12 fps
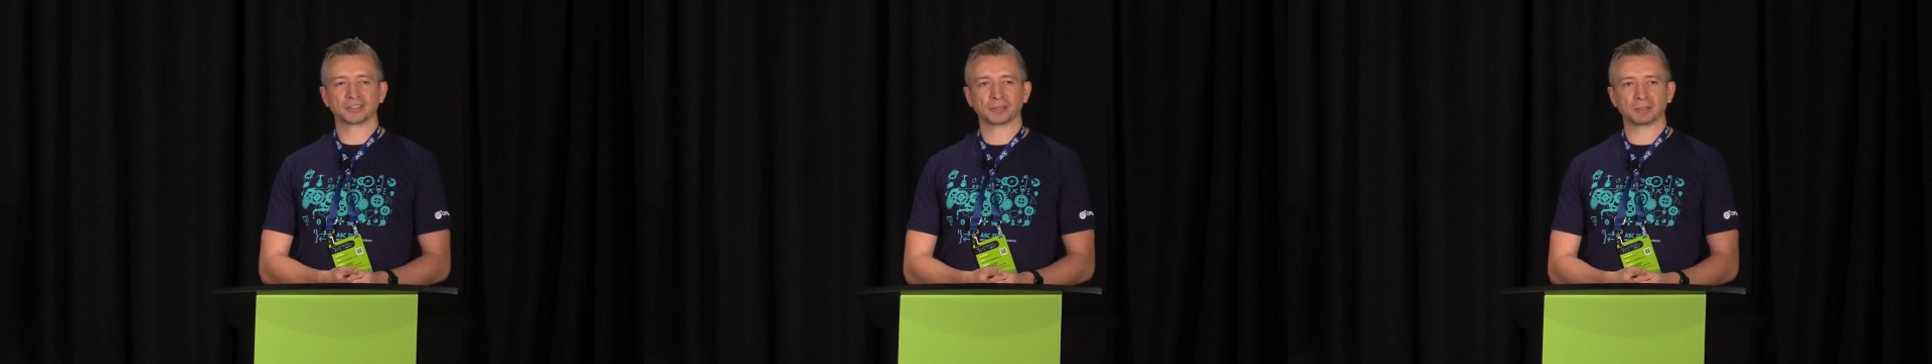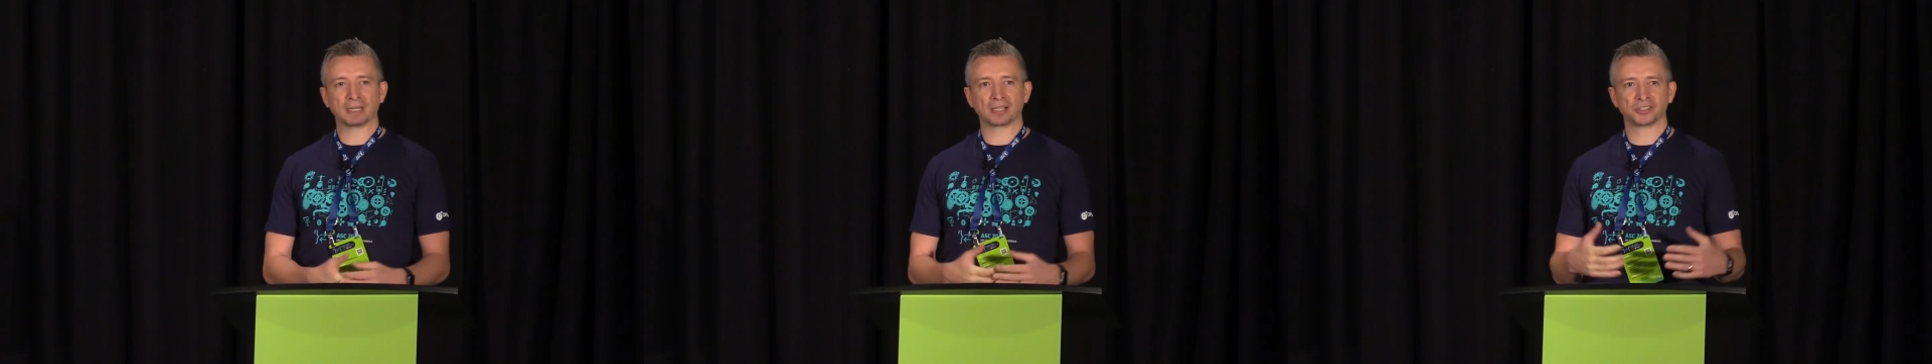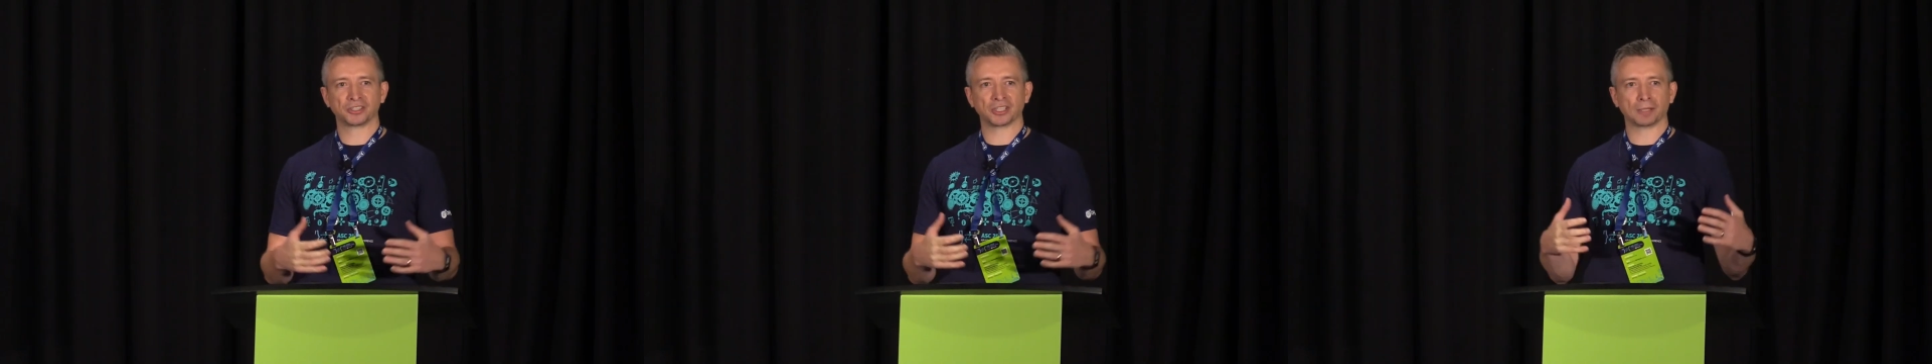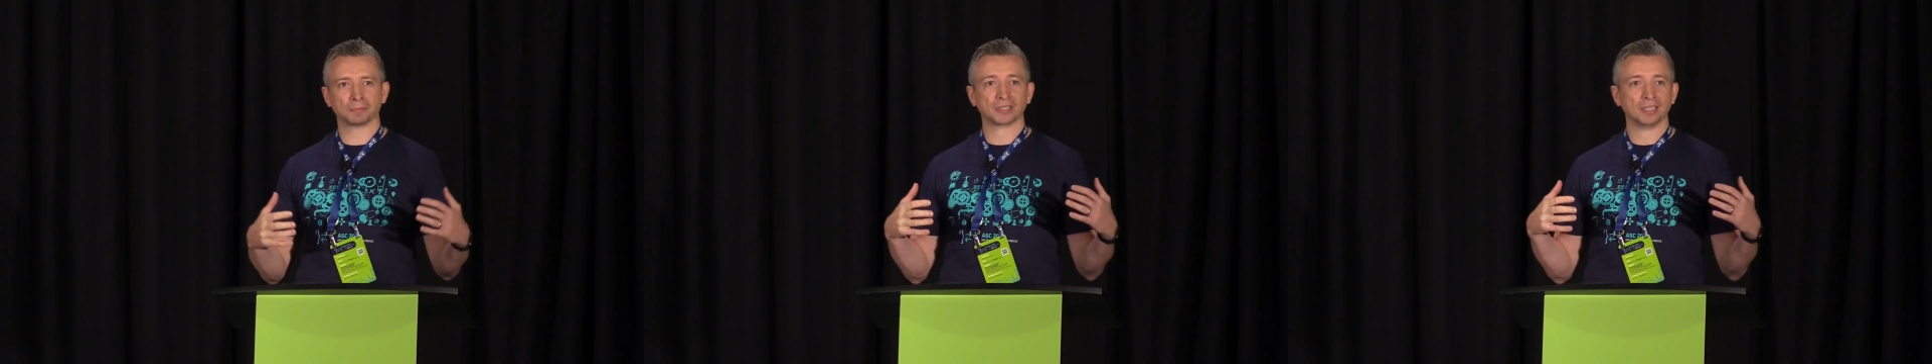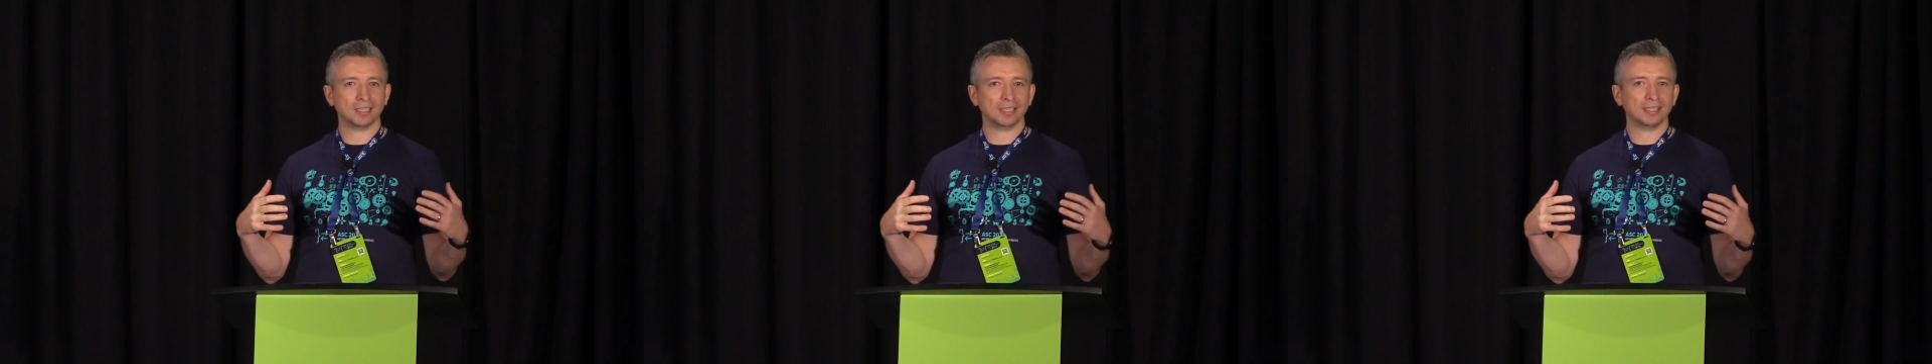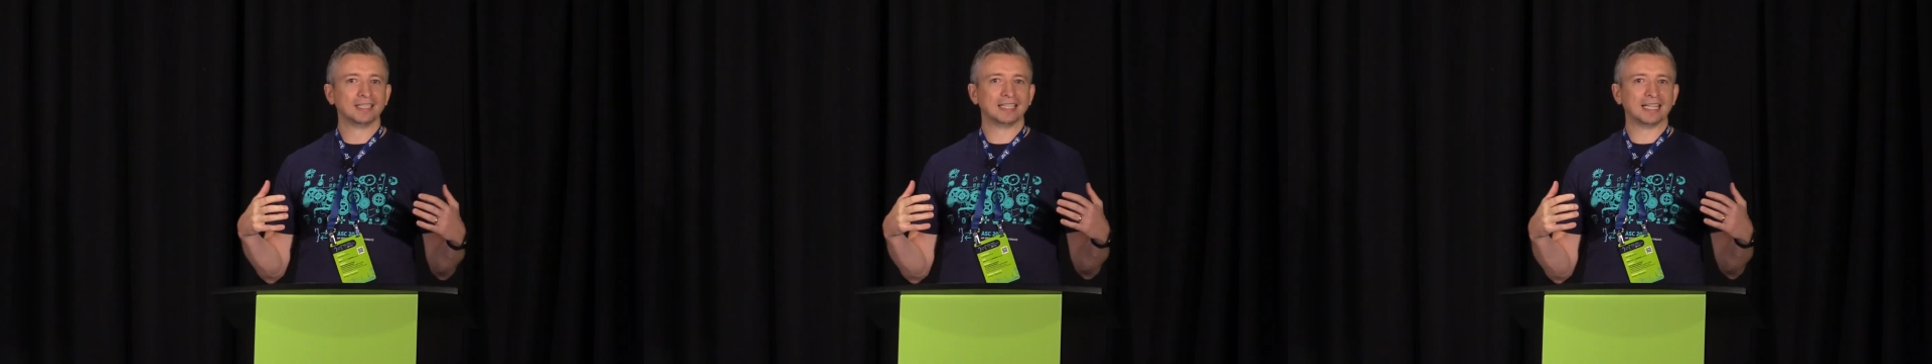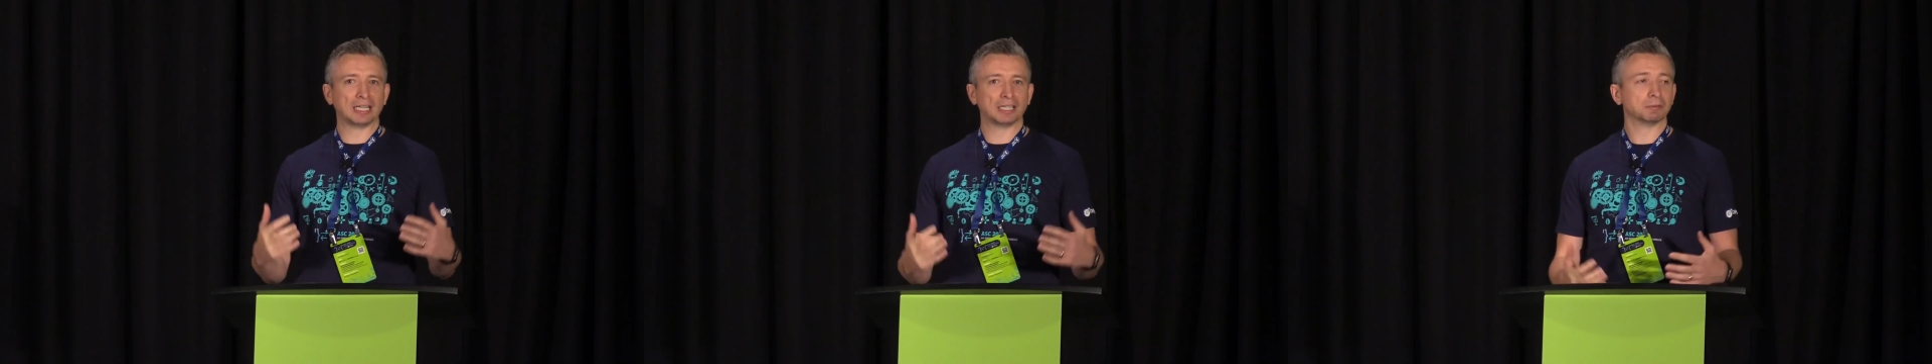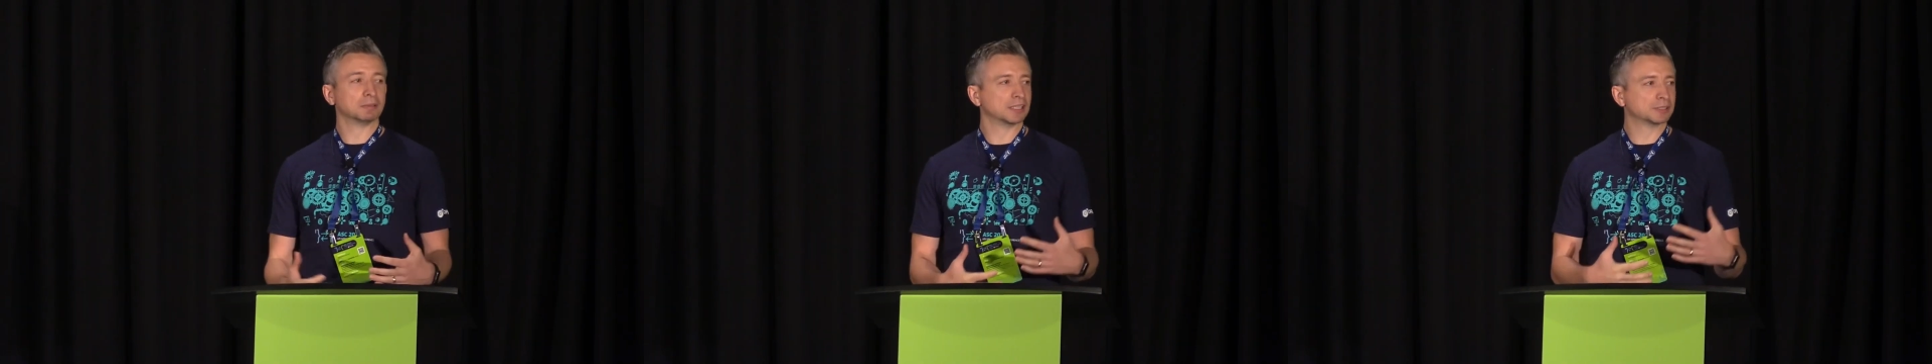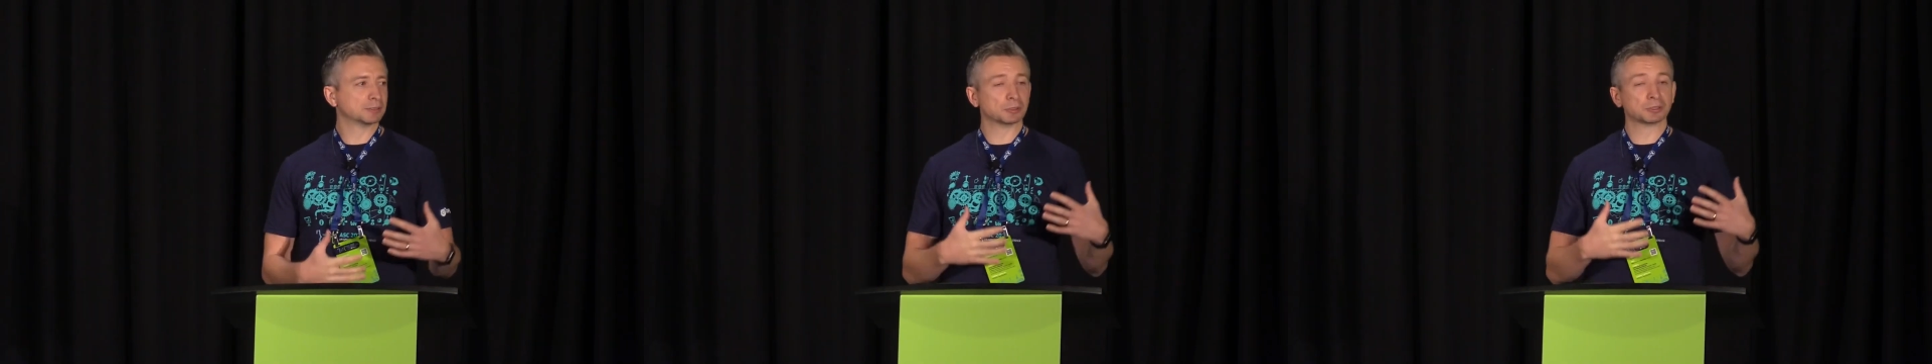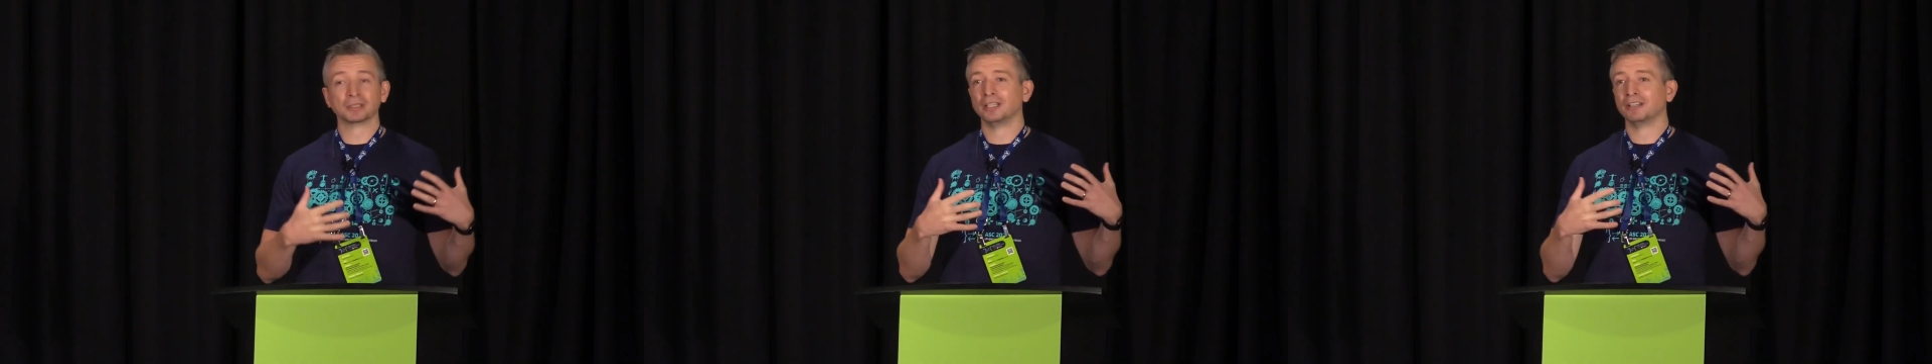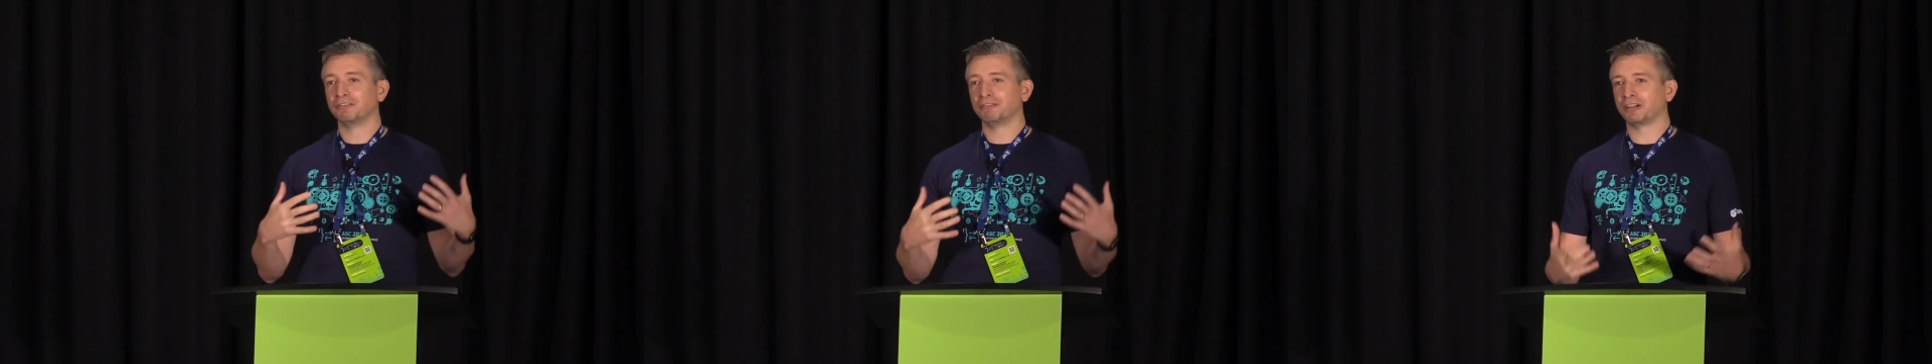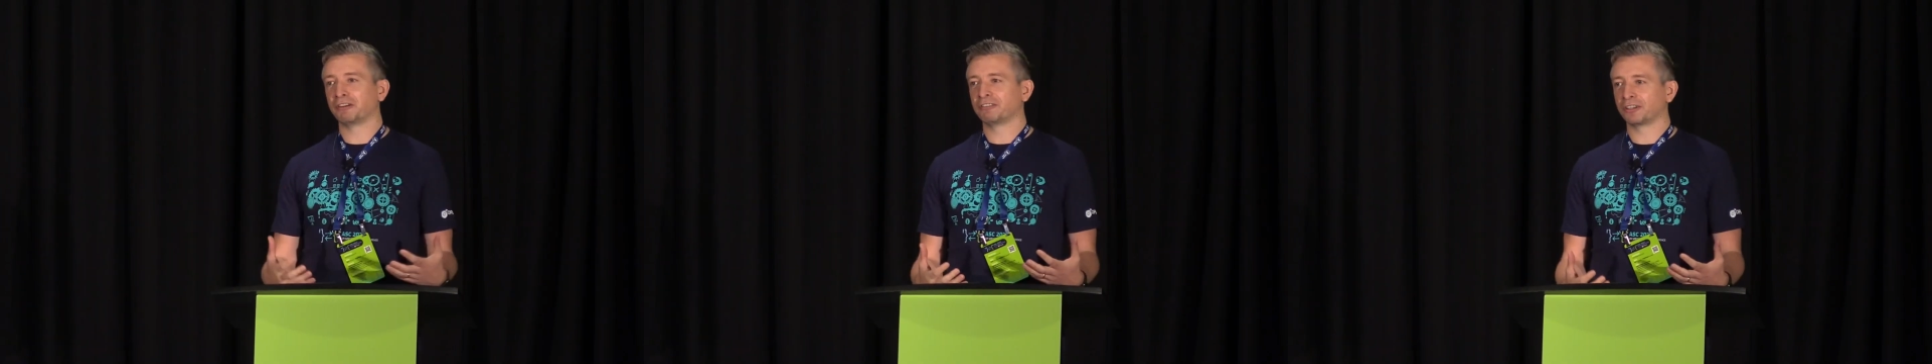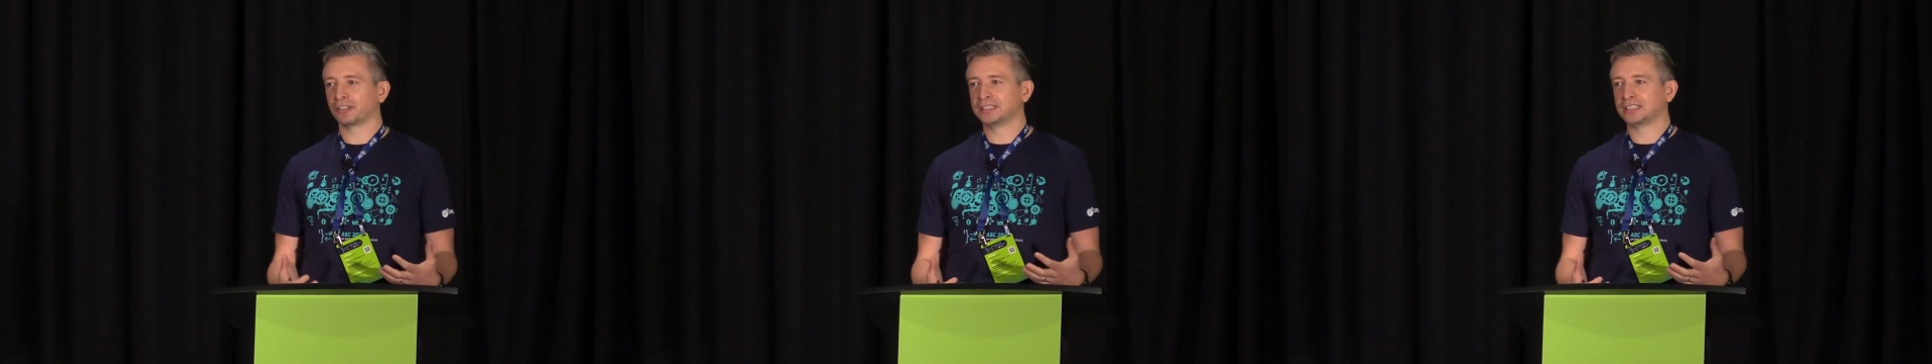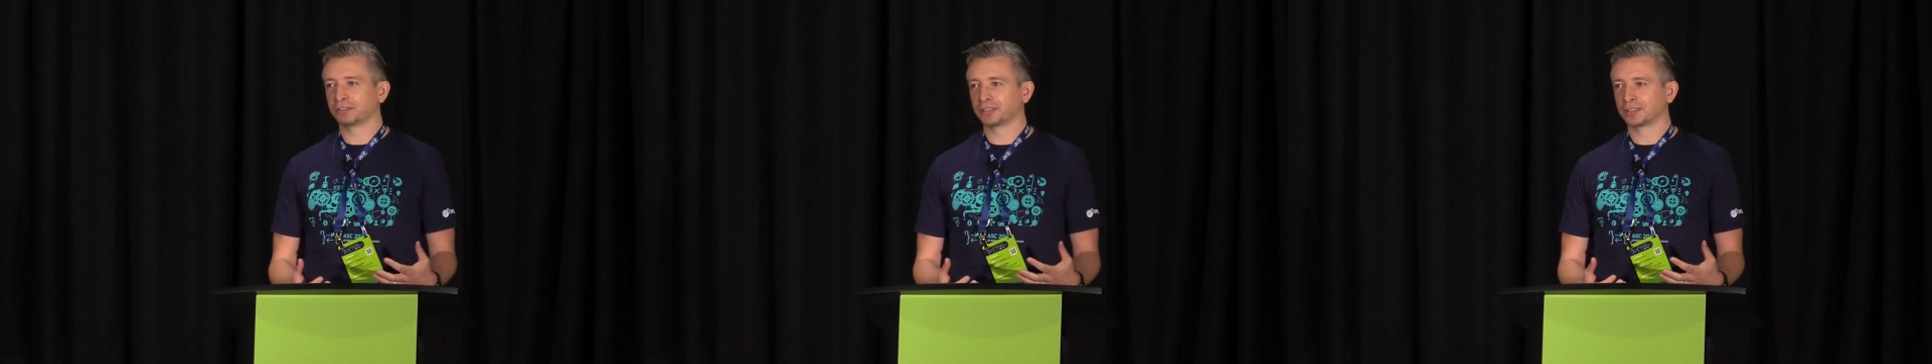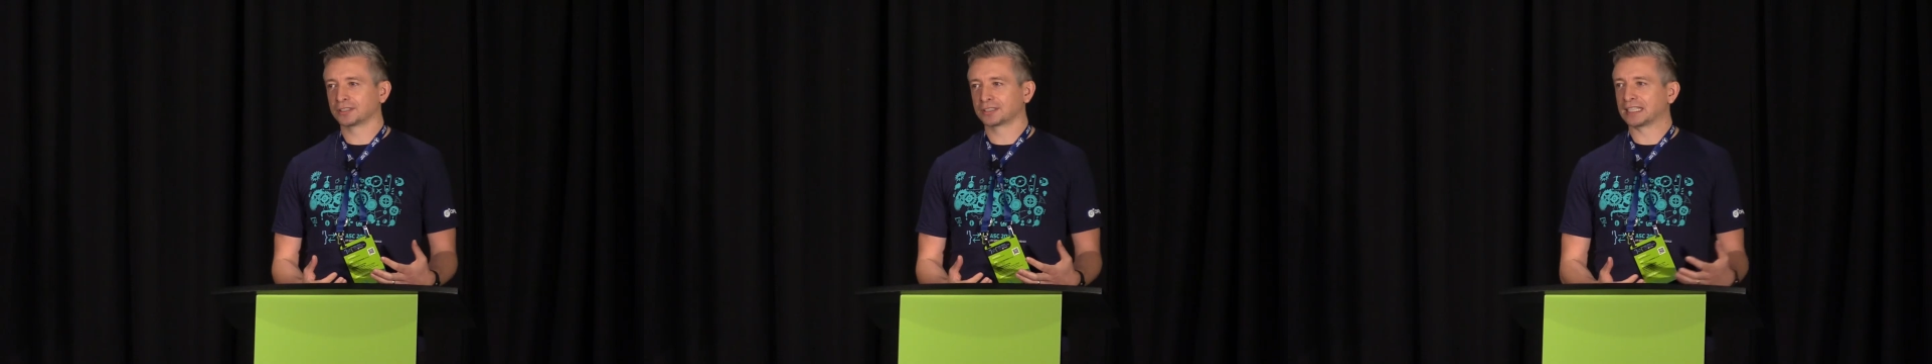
So it made our jobs, I suppose, very, very difficult.